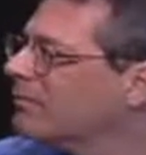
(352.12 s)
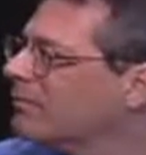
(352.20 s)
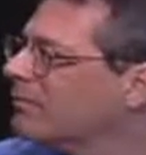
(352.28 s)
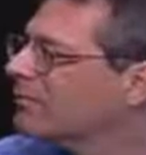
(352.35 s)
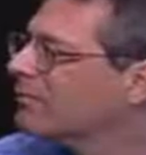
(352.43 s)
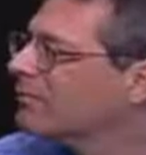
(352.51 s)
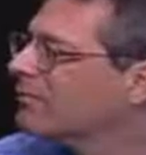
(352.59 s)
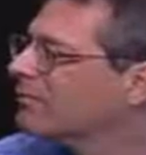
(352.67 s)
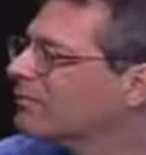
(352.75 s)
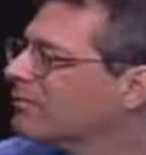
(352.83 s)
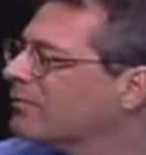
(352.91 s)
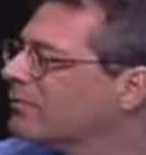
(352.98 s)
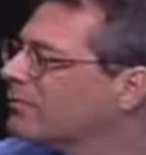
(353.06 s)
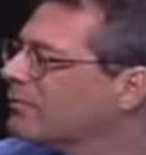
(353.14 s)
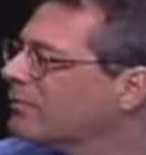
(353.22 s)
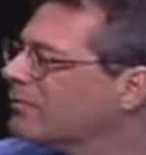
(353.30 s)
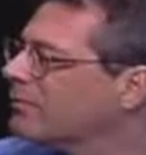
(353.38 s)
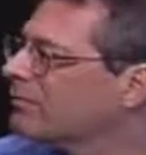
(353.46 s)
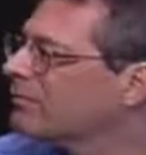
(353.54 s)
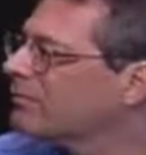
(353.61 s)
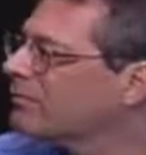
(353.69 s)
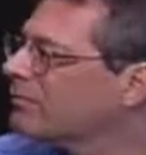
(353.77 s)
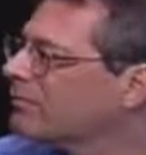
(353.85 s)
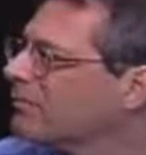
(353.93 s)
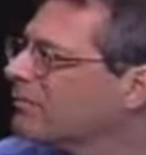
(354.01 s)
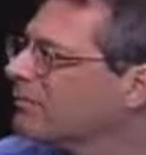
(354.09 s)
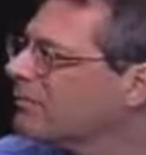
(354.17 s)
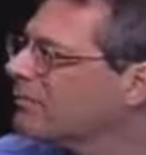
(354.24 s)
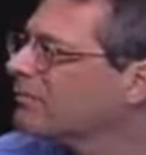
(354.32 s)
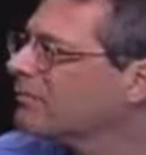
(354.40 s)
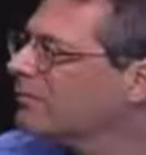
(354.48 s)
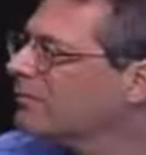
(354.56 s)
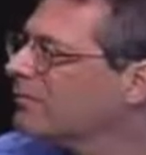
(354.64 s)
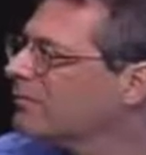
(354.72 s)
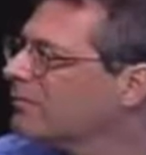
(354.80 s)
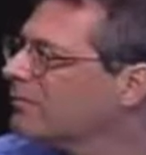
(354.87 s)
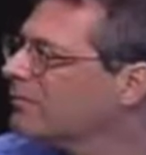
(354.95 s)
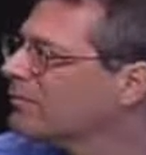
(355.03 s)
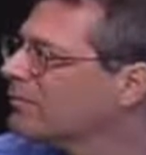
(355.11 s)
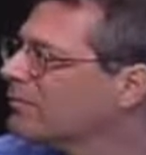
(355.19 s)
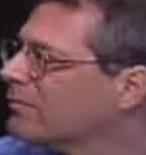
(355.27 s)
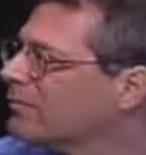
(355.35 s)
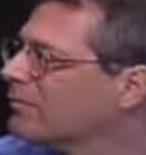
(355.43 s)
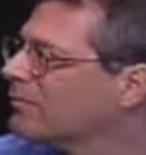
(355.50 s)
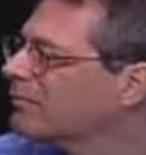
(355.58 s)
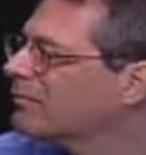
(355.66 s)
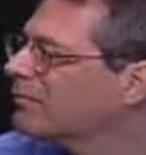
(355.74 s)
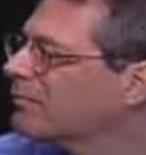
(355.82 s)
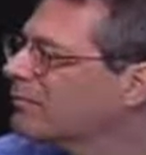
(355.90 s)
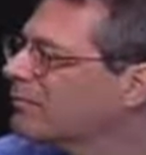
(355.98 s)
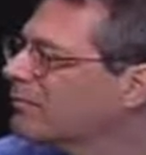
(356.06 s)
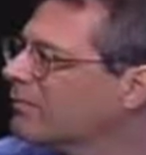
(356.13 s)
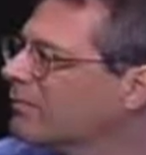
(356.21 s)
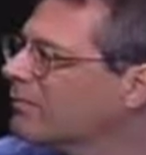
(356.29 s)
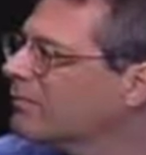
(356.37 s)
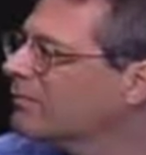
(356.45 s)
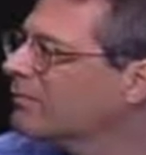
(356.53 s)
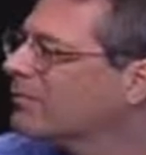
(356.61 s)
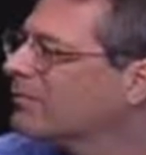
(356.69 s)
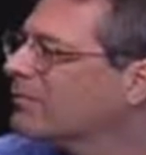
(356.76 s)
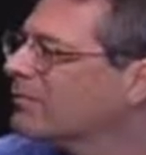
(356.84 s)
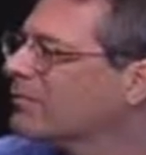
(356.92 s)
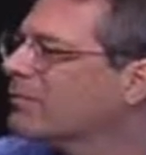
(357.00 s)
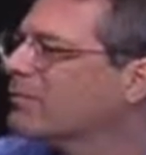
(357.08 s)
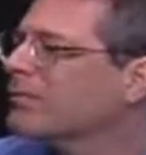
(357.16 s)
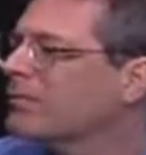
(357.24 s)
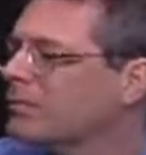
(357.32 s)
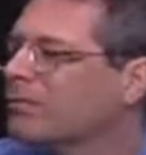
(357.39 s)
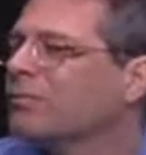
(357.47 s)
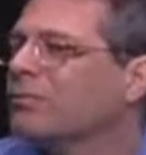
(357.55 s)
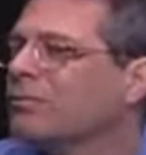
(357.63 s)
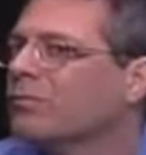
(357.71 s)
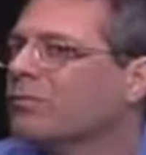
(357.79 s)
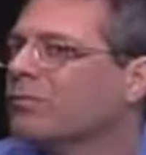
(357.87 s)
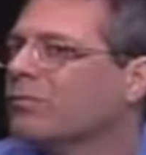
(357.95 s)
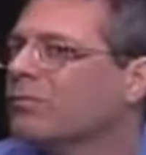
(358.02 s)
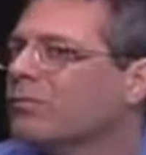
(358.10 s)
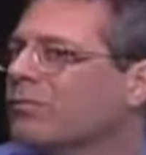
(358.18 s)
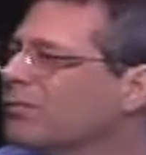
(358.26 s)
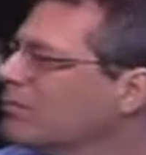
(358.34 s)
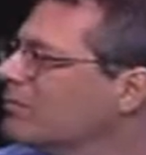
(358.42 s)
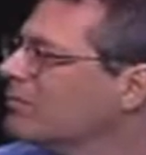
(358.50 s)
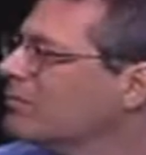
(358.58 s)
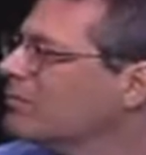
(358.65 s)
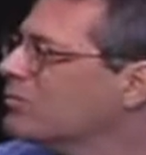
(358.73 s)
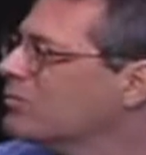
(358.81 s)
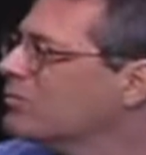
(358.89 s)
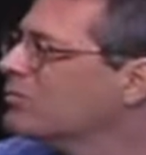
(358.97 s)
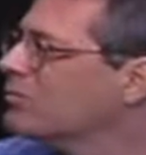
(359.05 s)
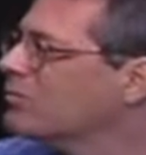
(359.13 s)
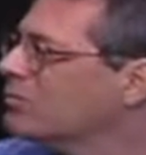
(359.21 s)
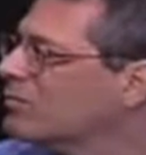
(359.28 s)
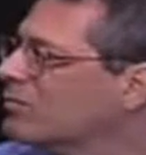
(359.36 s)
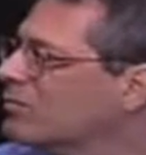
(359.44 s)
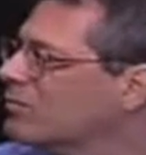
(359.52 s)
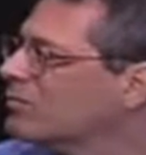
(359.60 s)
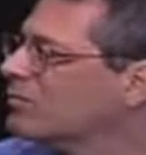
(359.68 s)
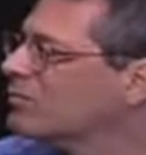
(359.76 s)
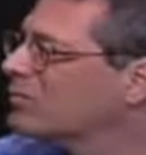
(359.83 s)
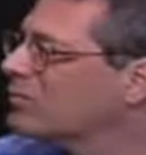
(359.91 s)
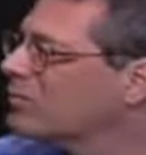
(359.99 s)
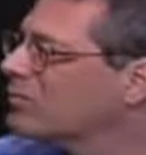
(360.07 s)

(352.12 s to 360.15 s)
The person shown says nothing.